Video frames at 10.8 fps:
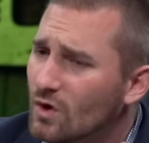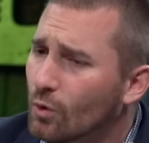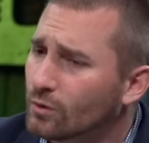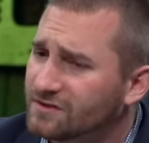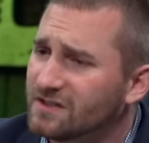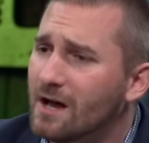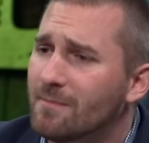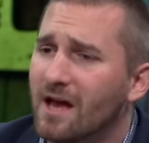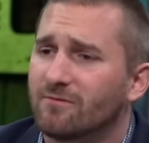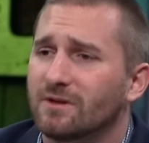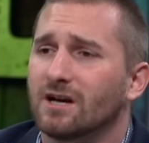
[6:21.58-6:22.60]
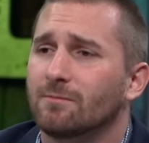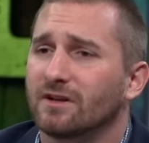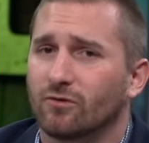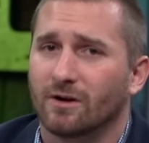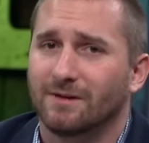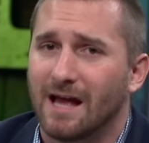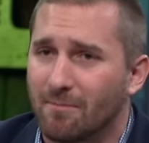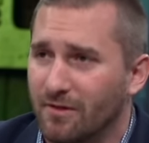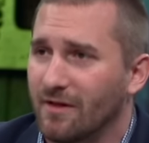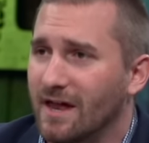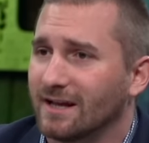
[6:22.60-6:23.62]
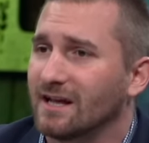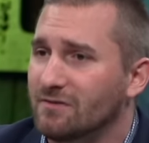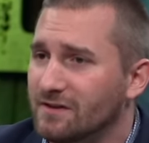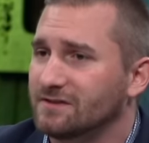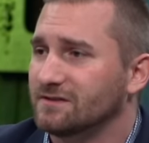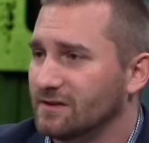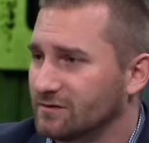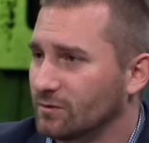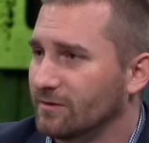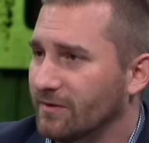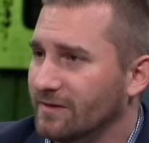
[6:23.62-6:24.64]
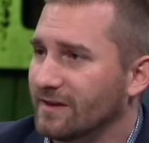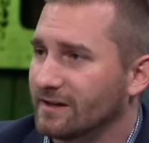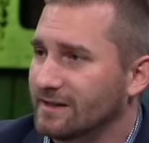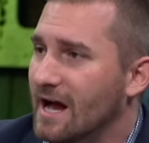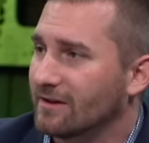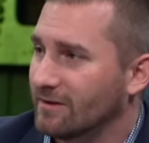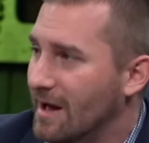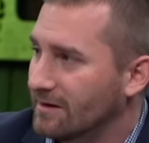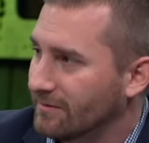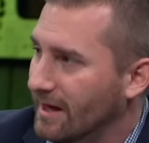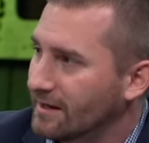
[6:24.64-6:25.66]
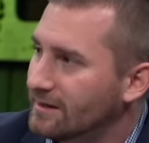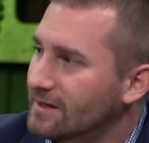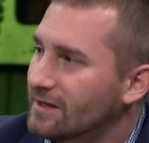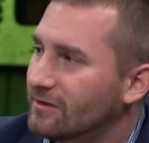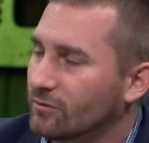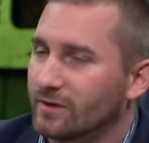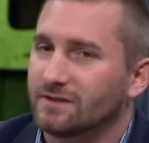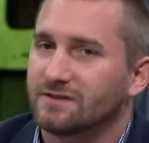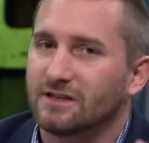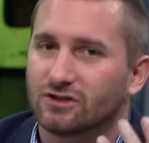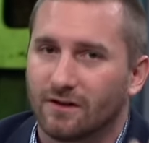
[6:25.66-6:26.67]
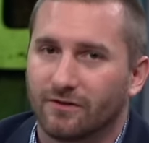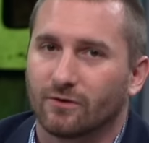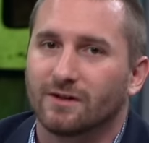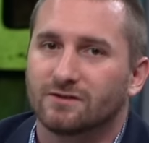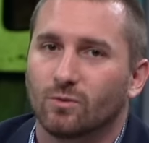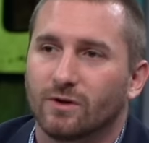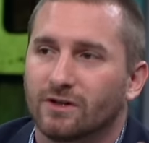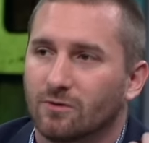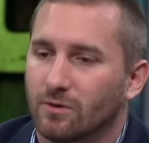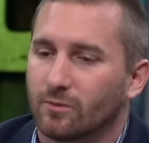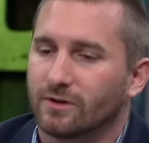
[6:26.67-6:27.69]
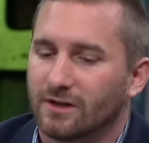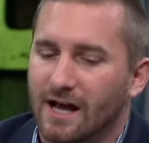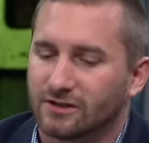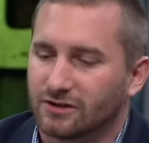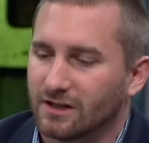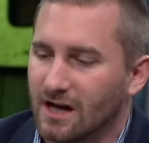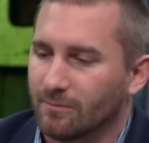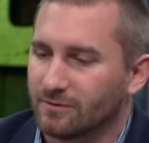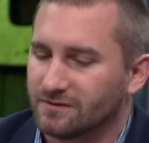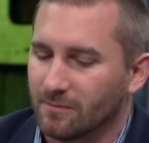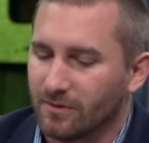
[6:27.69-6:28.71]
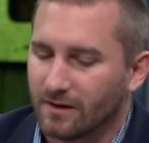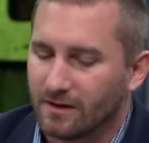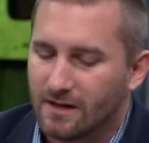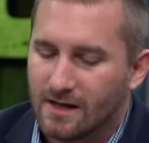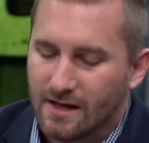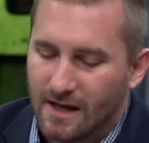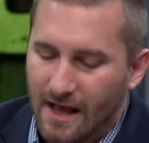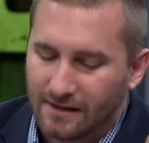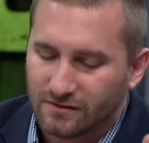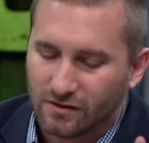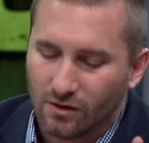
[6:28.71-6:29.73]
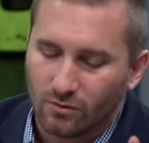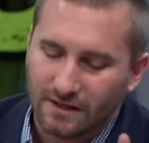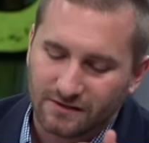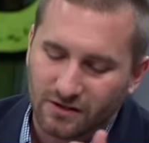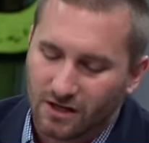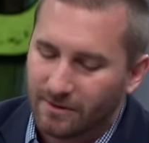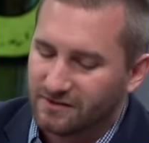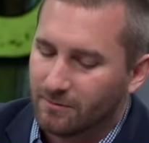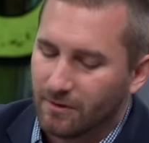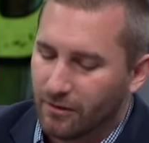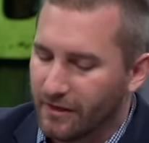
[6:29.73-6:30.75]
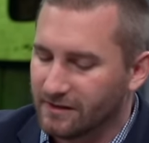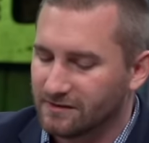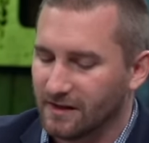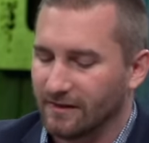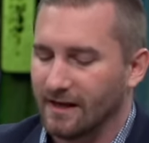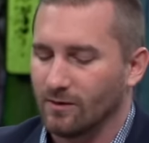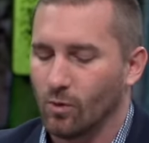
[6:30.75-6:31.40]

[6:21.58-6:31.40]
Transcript: or some have become incredibly apathetic, and this is the sort of thing that could knock them out of that. The realization that there is a window where we could actually accomplish something. And so let's talk about some of the things that they